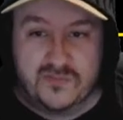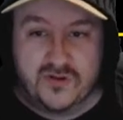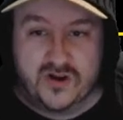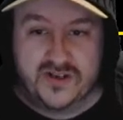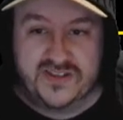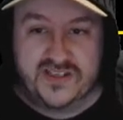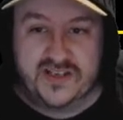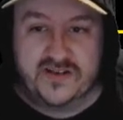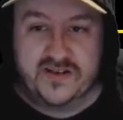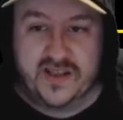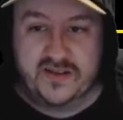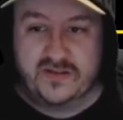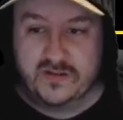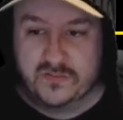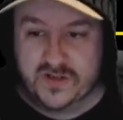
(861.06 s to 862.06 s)
pricing
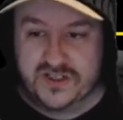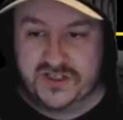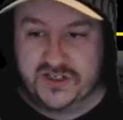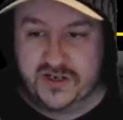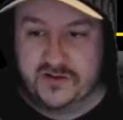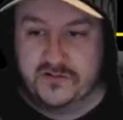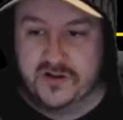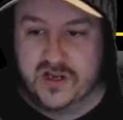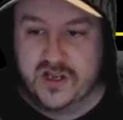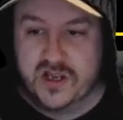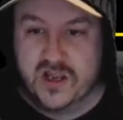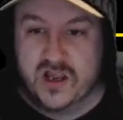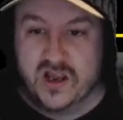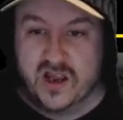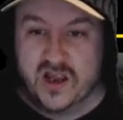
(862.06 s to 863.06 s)
if you wish to,
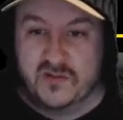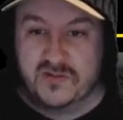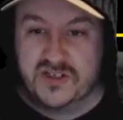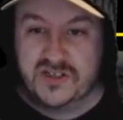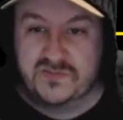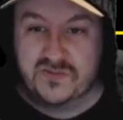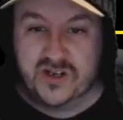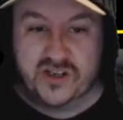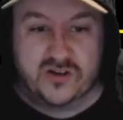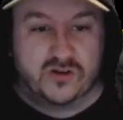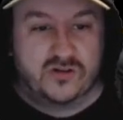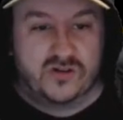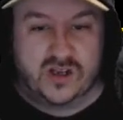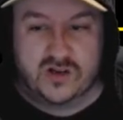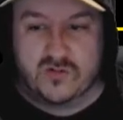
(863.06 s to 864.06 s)
which is pretty
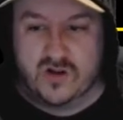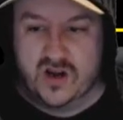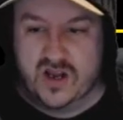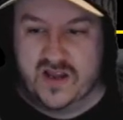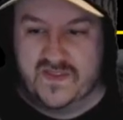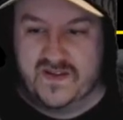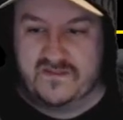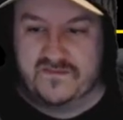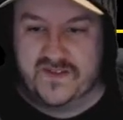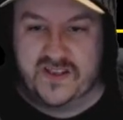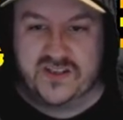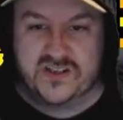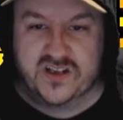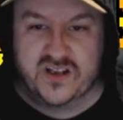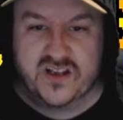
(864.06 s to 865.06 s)
cool. I quite like that
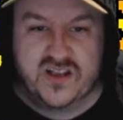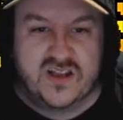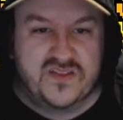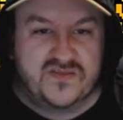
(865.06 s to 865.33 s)
feature.